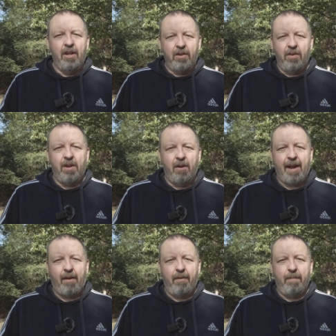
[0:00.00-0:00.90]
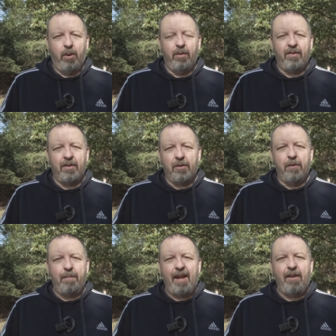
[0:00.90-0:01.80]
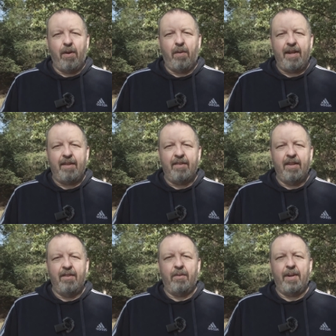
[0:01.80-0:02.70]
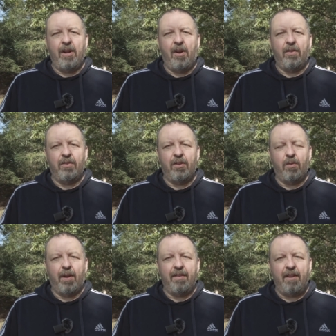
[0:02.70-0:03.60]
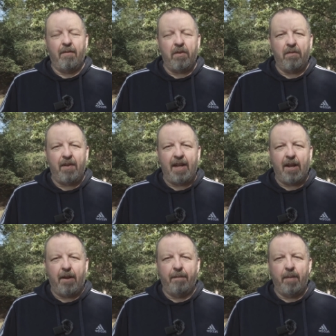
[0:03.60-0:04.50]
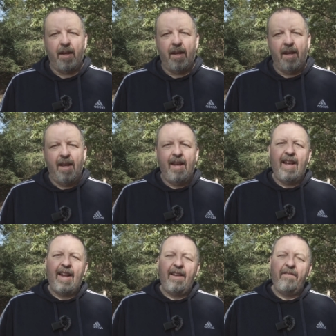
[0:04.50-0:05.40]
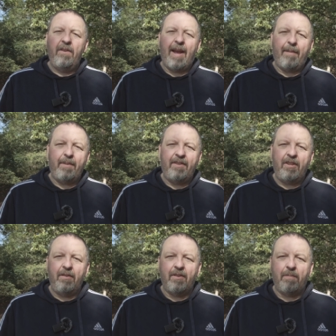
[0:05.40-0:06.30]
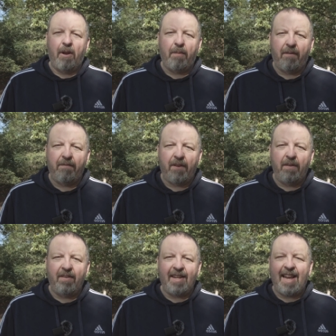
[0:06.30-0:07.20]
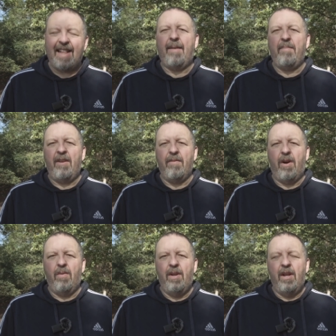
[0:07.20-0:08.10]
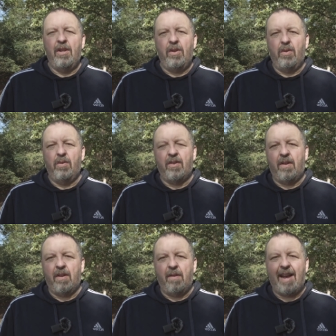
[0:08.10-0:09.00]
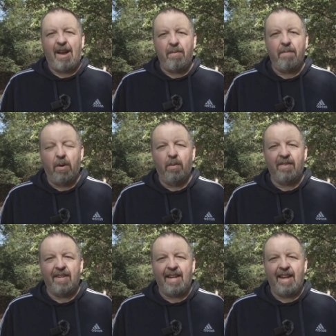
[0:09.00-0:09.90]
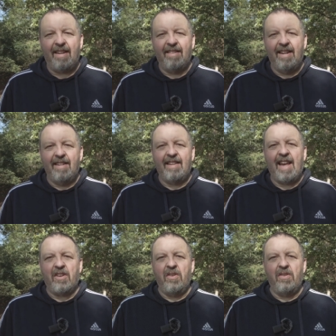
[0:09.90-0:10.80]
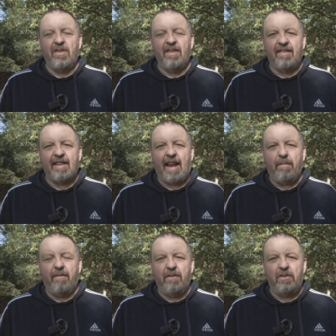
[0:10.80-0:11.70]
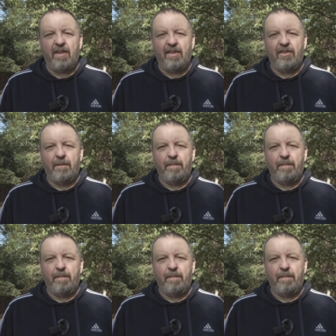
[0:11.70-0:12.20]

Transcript: you'll know how important good B-roll is to enhance the quality of your video. And if you happen to use a mobile phone to get that B-roll, you'll also know how important it is to get good, stable footage.